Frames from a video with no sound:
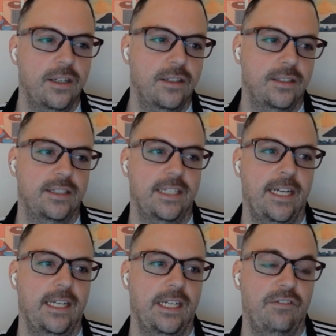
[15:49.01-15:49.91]
to say,
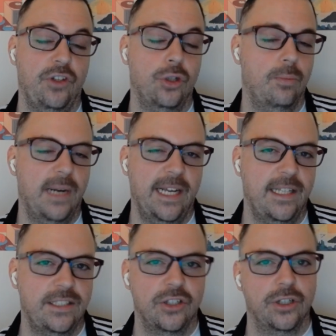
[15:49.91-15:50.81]
like, if you don't buy
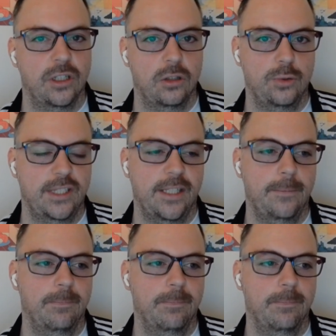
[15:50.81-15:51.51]
this, you're going to lose it.